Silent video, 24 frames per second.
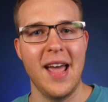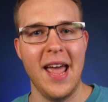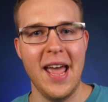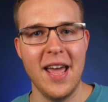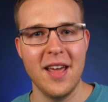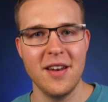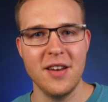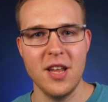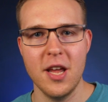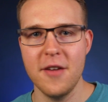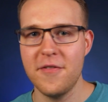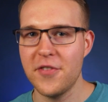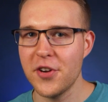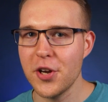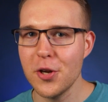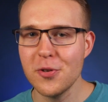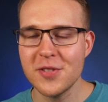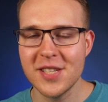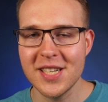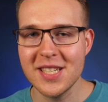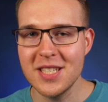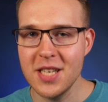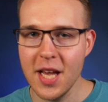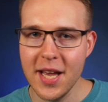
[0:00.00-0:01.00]
And if you're
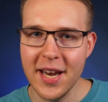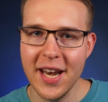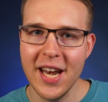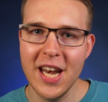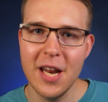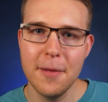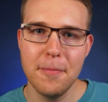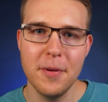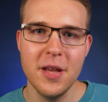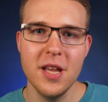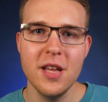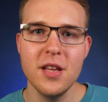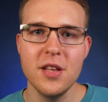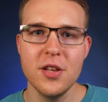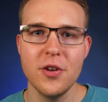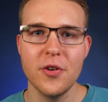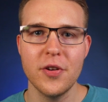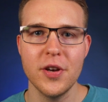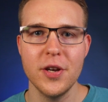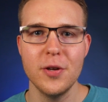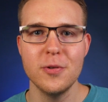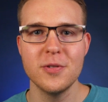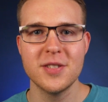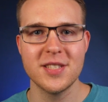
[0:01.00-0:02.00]
using 1080p, you
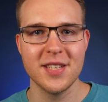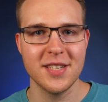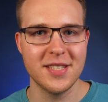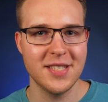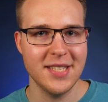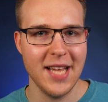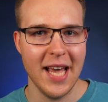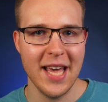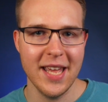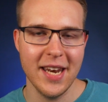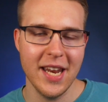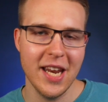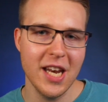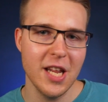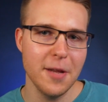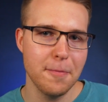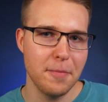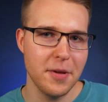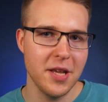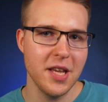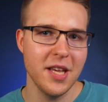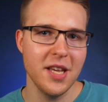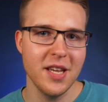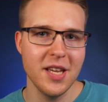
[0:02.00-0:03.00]
can use the
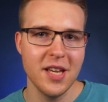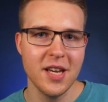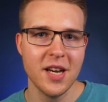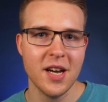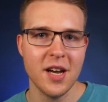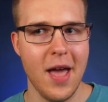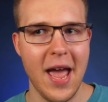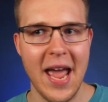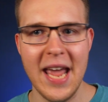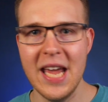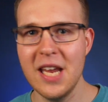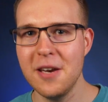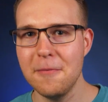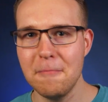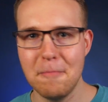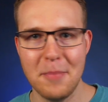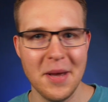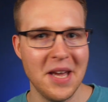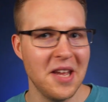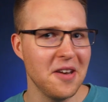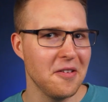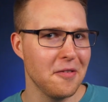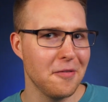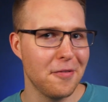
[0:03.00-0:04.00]
1080p
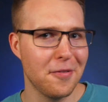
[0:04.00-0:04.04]
8-bit